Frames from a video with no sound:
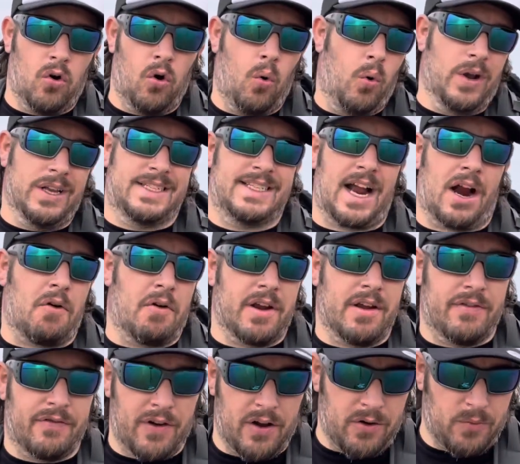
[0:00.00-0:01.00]
Always carry your
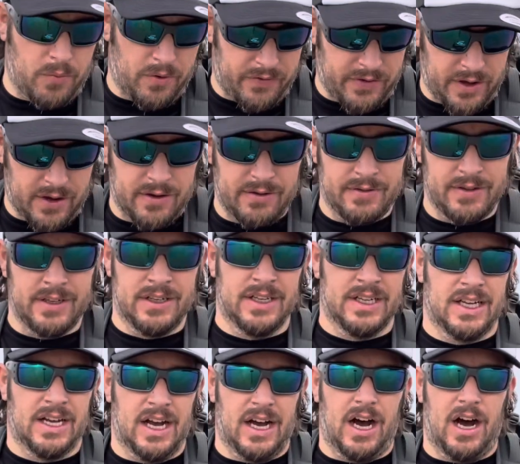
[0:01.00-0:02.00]
phone with you.
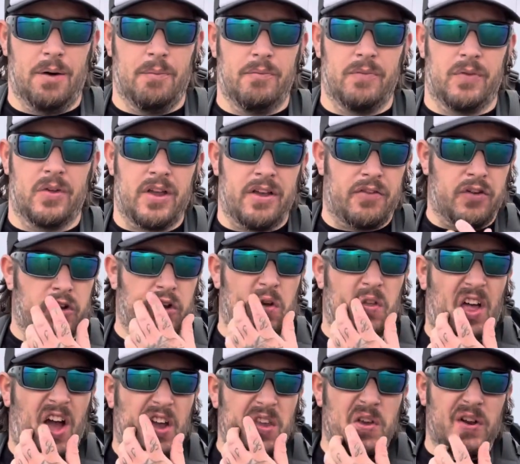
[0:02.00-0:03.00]
If you do
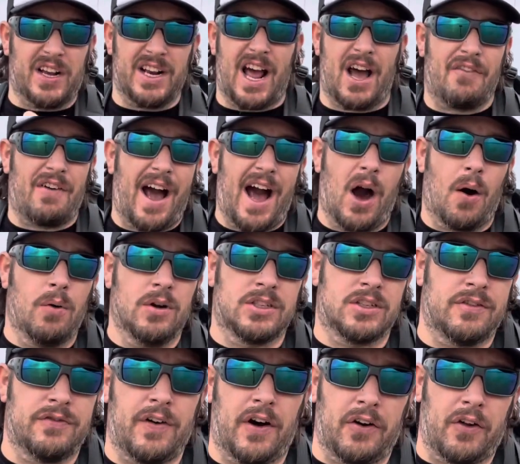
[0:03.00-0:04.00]
that, you can have hours
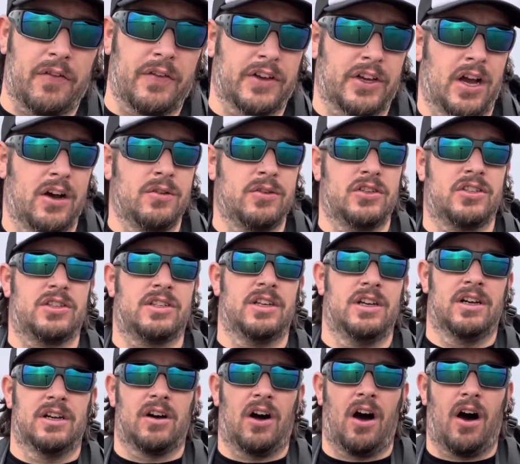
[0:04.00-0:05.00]
of fun on the coast.
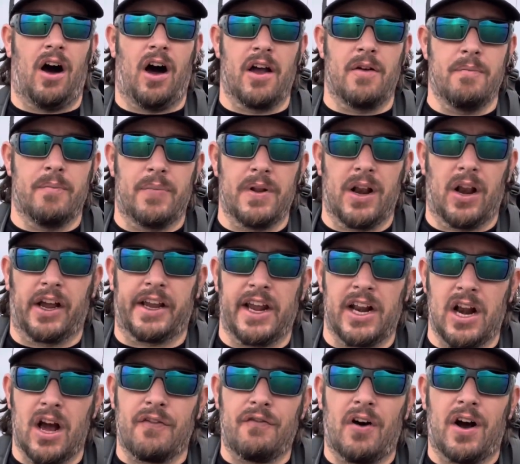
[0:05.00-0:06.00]
I've been lucky
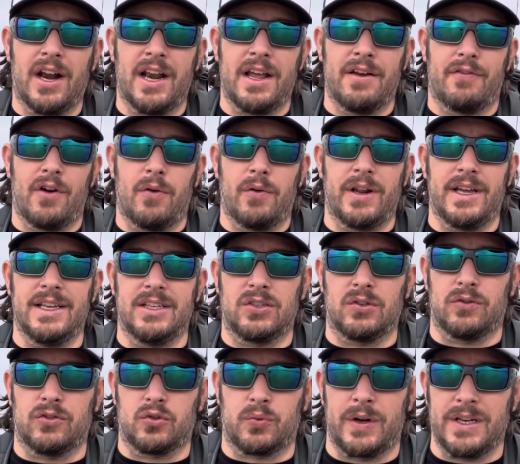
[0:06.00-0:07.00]
enough, I live only
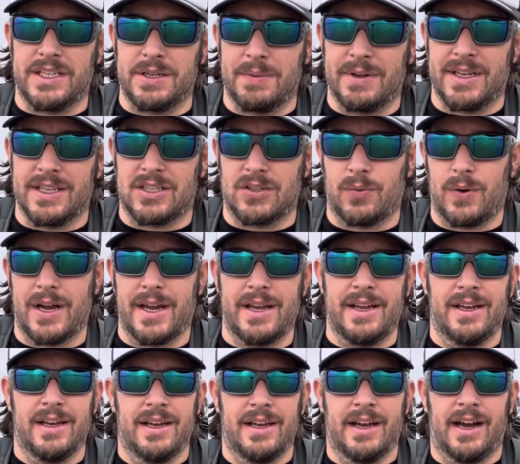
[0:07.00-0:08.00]
sort of 20 minutes away,
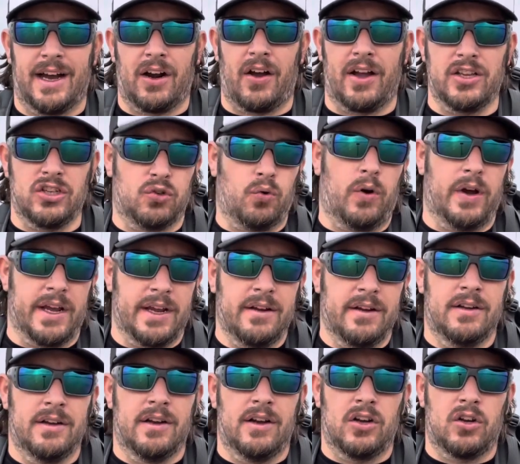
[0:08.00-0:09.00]
and I enjoy
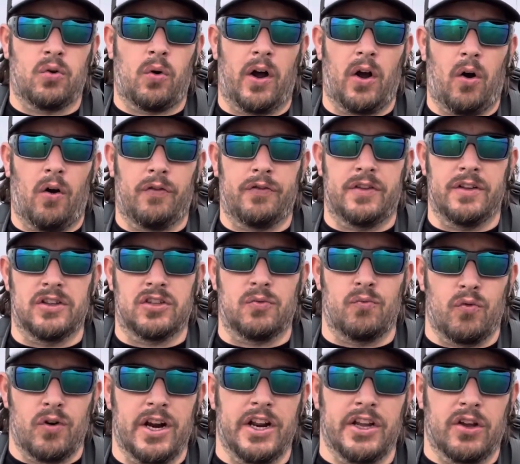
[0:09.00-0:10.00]
quite often some
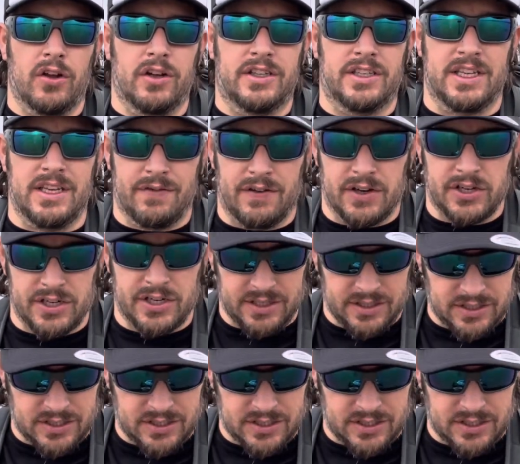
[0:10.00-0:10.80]
really good sea fishing.